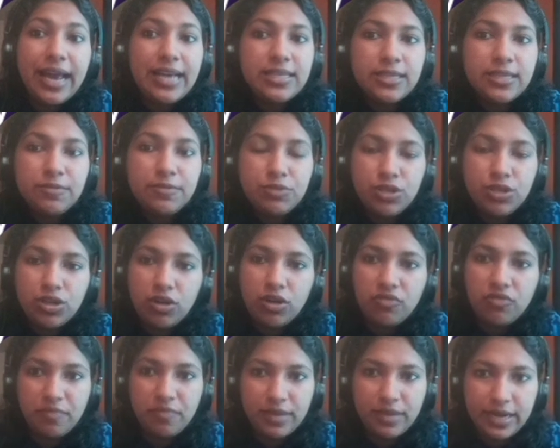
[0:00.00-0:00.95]
exception
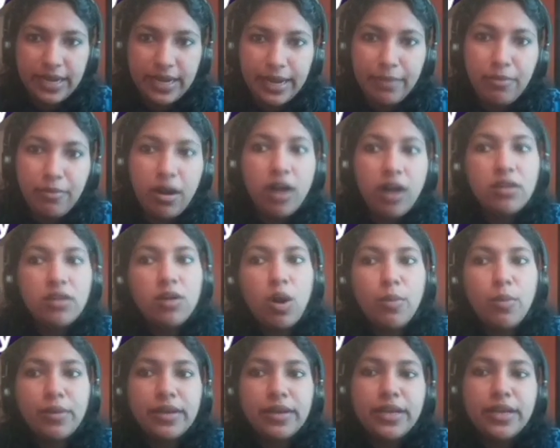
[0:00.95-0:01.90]
of beryllium, are
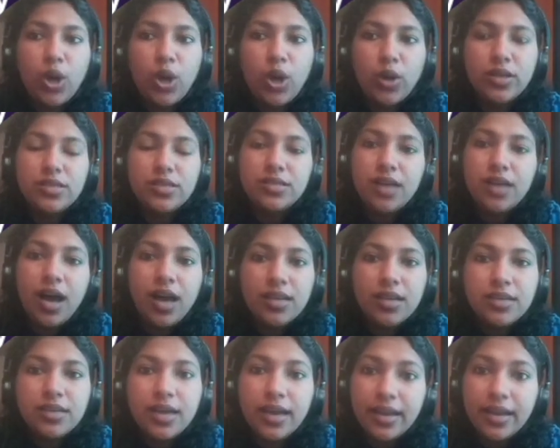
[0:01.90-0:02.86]
commonly known as
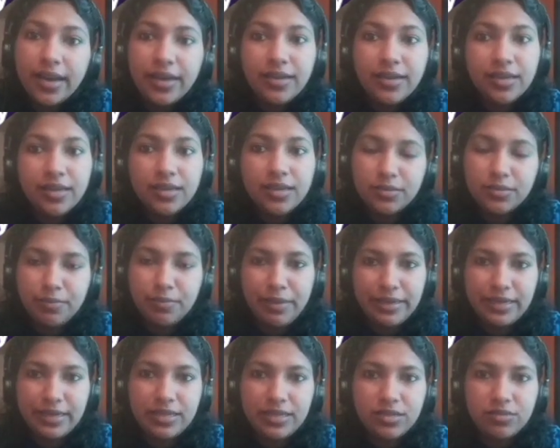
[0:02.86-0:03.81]
alkaline earth
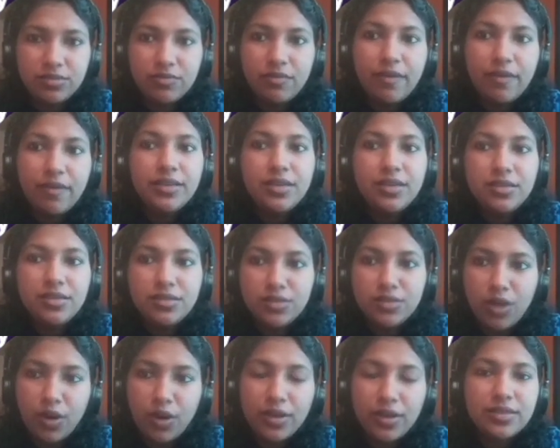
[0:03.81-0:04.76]
metals. Why these
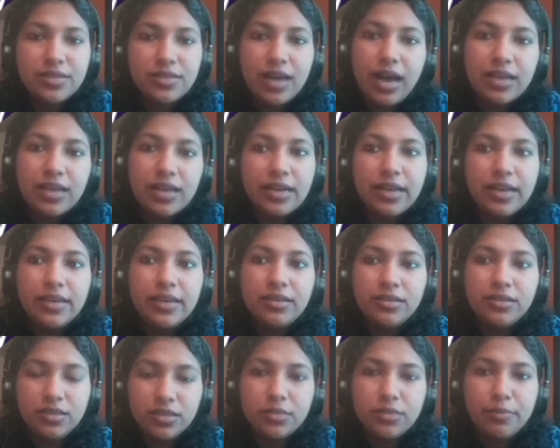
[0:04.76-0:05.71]
known as alkaline
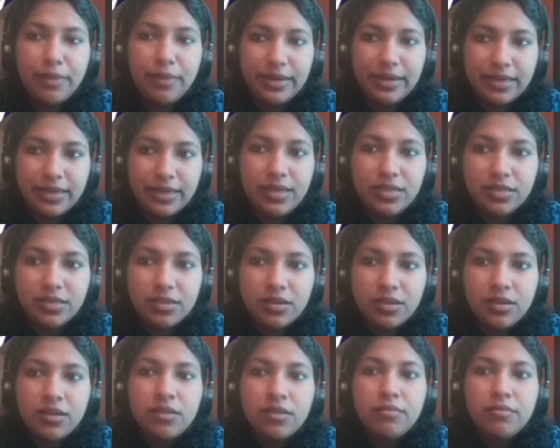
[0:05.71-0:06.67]
earth metals?
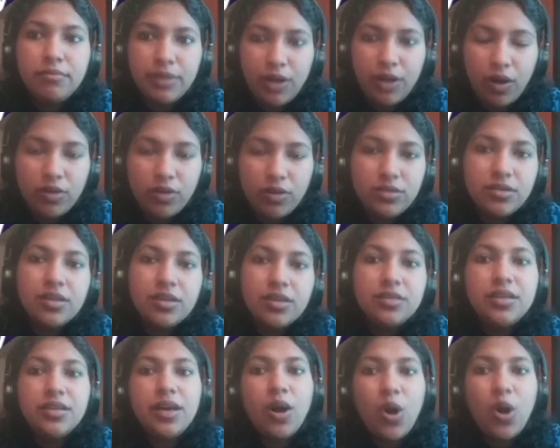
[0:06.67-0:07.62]
Because
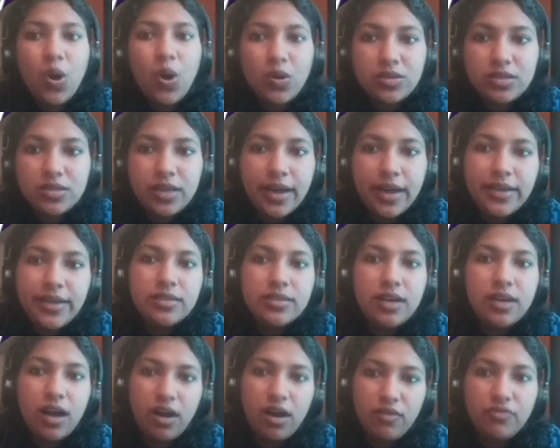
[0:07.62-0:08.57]
their oxides
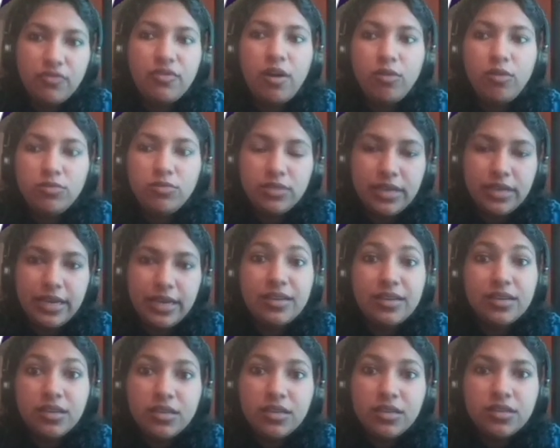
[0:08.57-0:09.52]
are found in
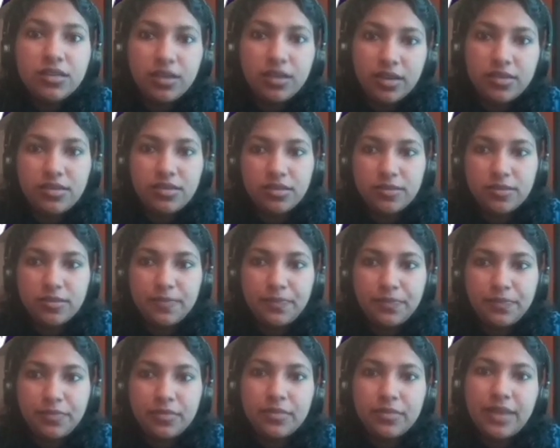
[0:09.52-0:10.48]
earth crust.
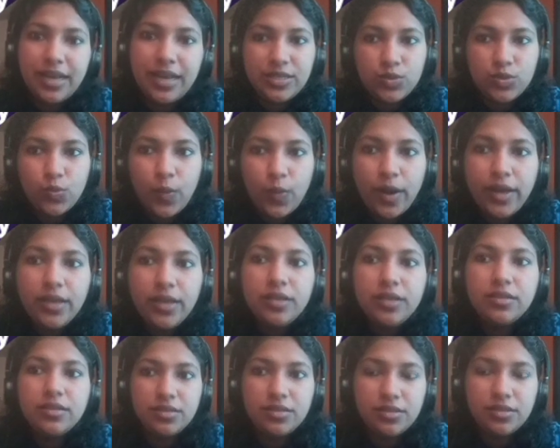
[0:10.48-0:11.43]
That's why
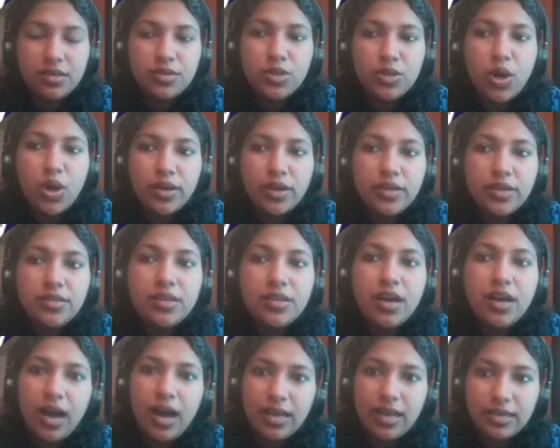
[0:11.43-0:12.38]
these are known as
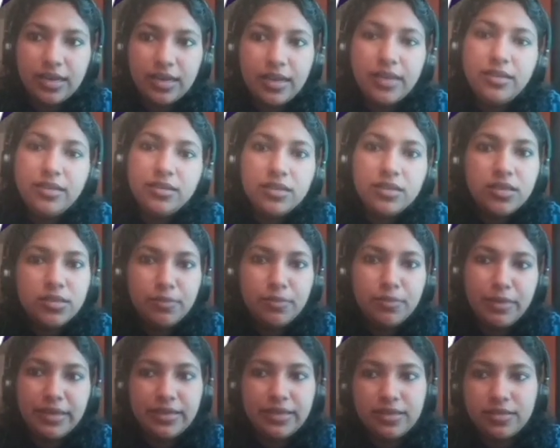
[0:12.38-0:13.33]
alkaline earth
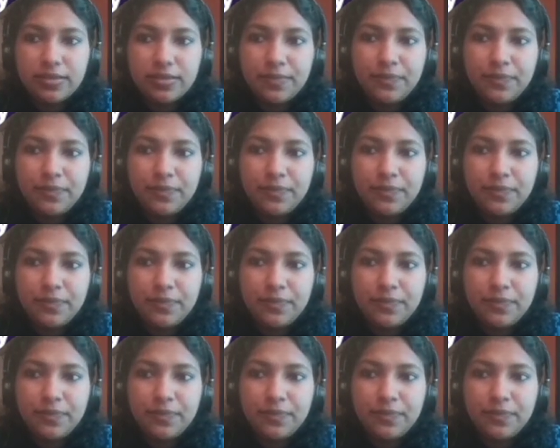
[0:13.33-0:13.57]
metals.